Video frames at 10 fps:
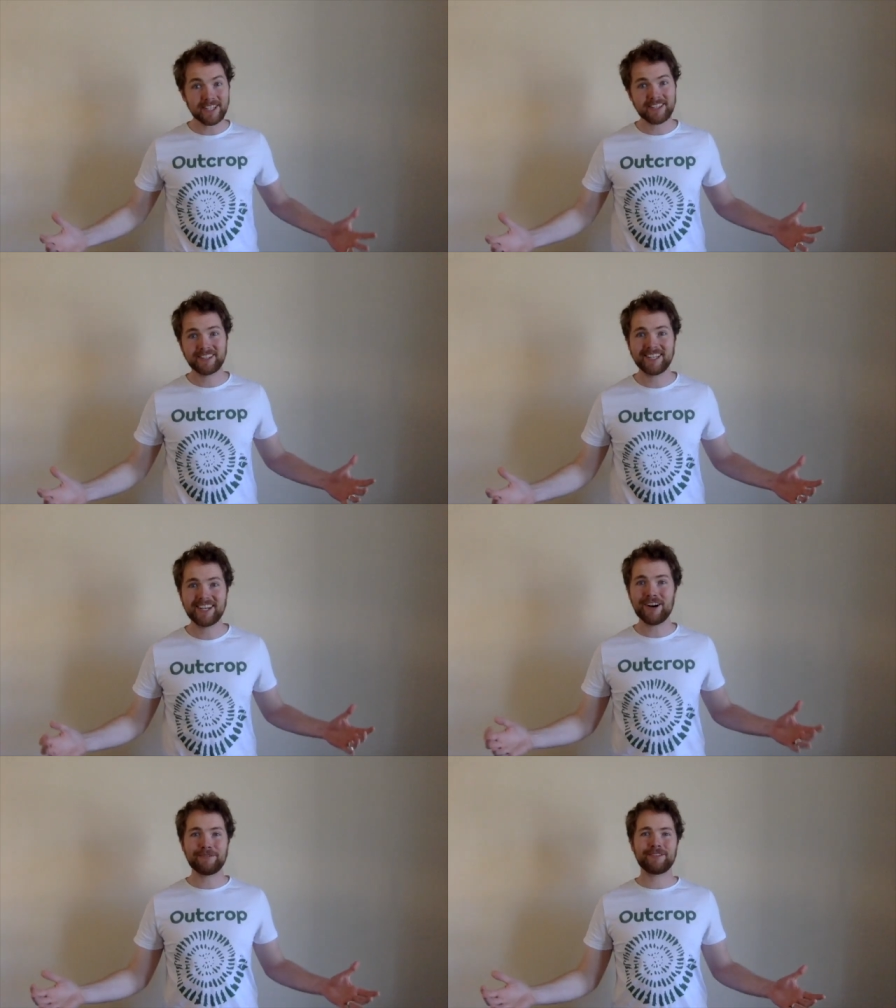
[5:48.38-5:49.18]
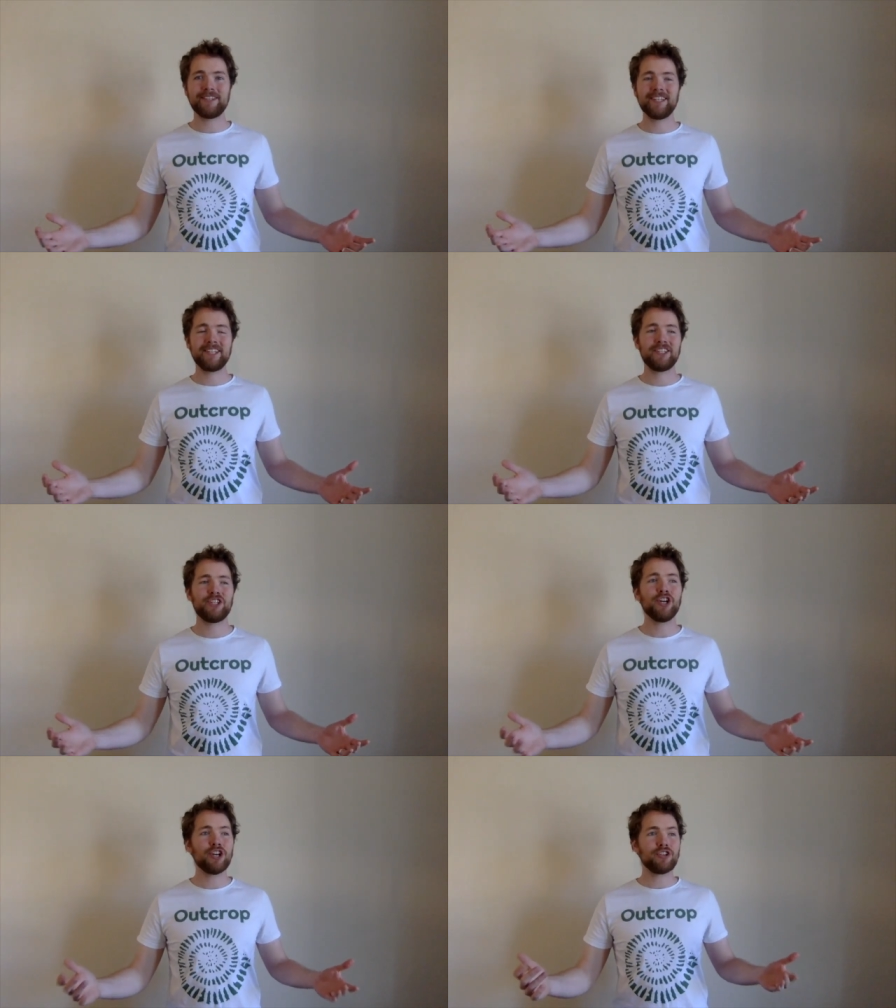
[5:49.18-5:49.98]
basically after
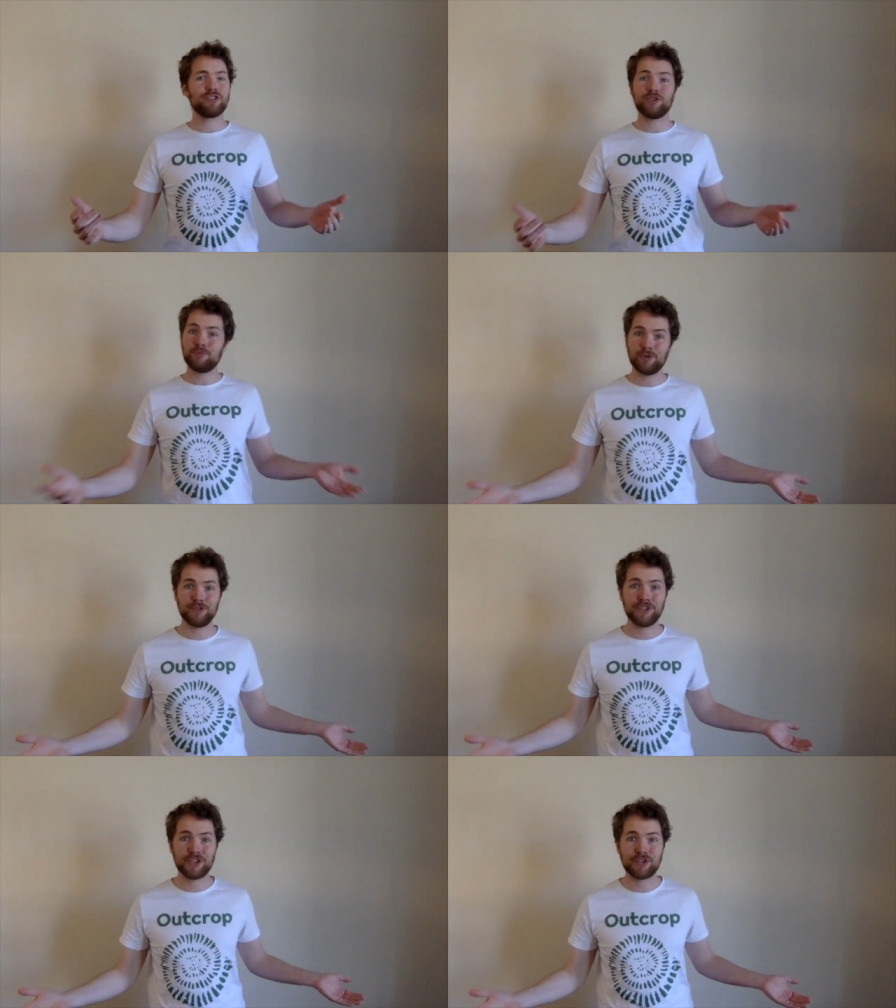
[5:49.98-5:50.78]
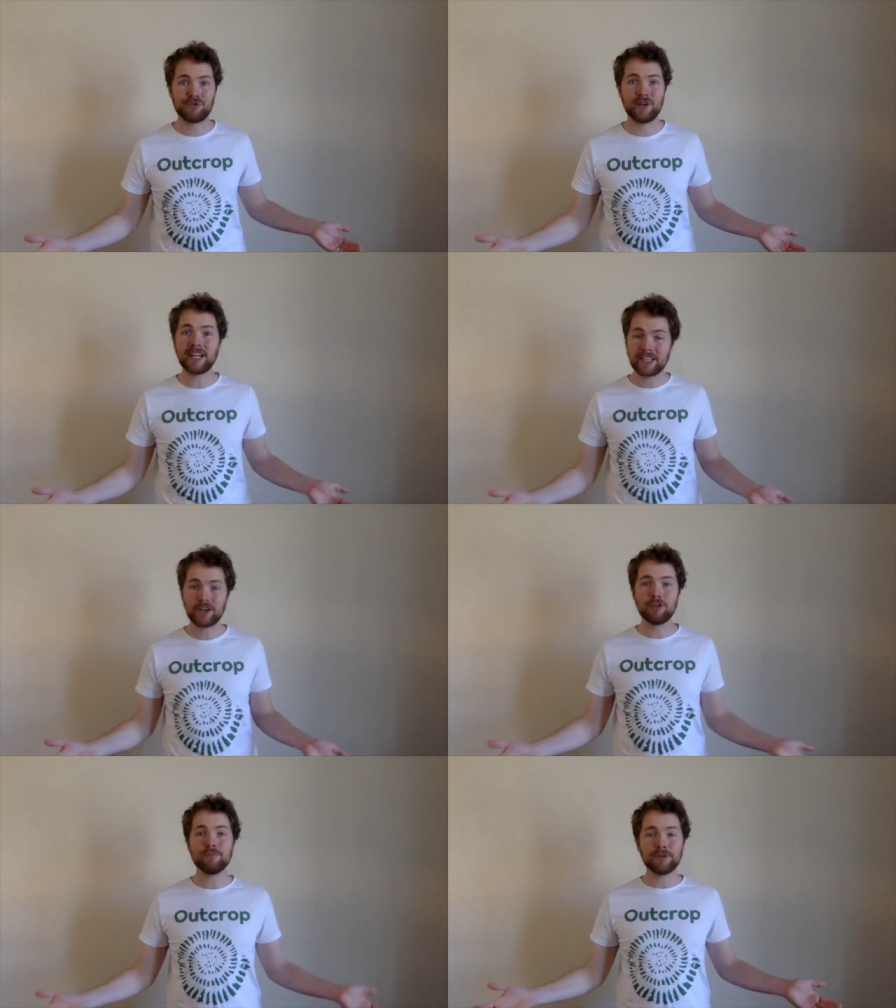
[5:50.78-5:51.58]
this, the Gibraltar Strait
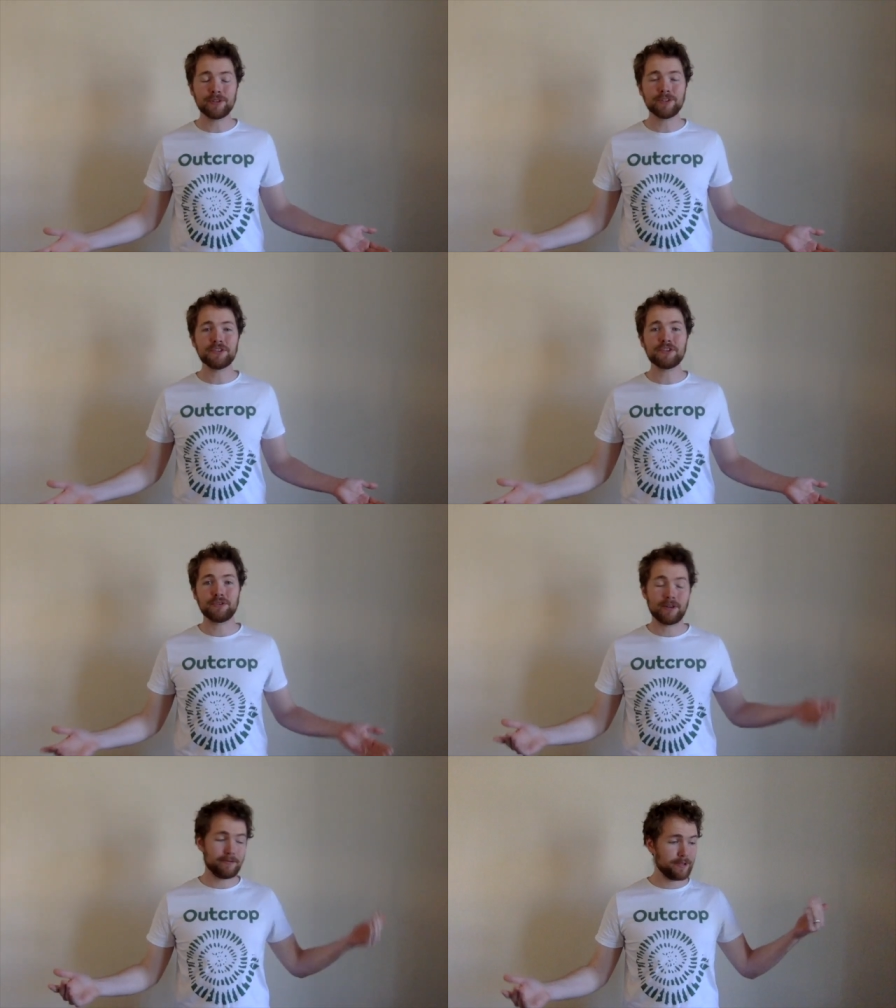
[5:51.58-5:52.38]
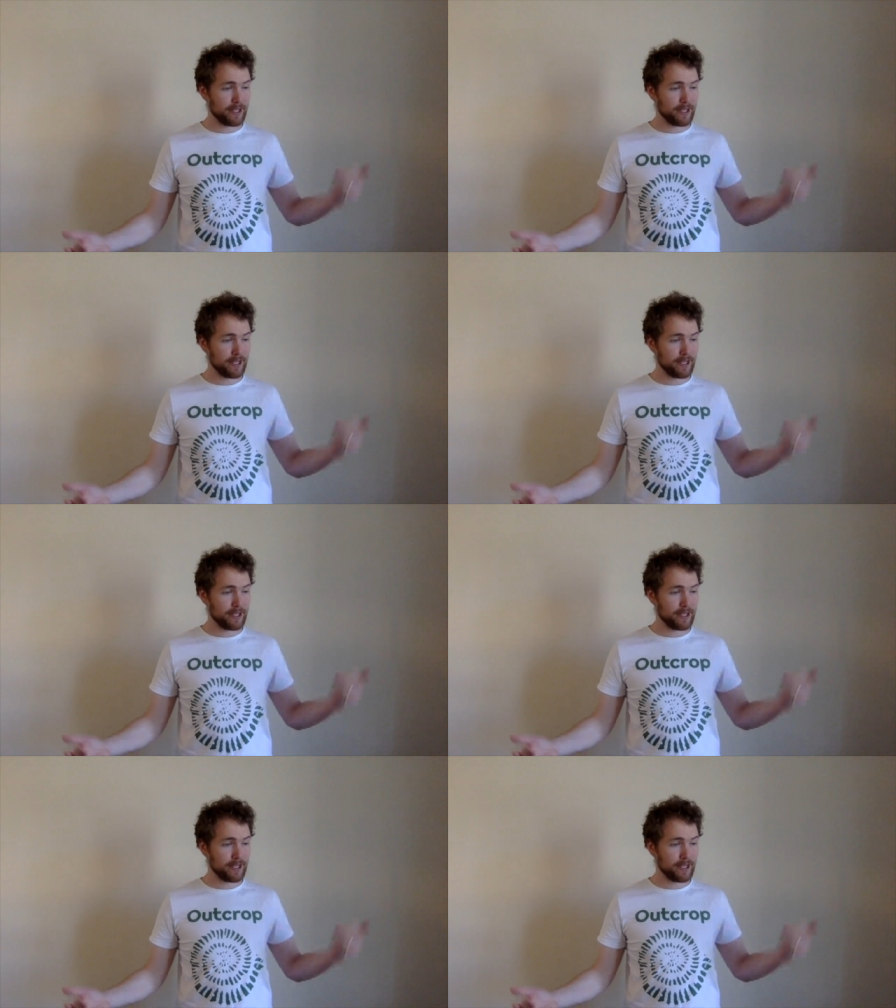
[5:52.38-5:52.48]
opens, you have the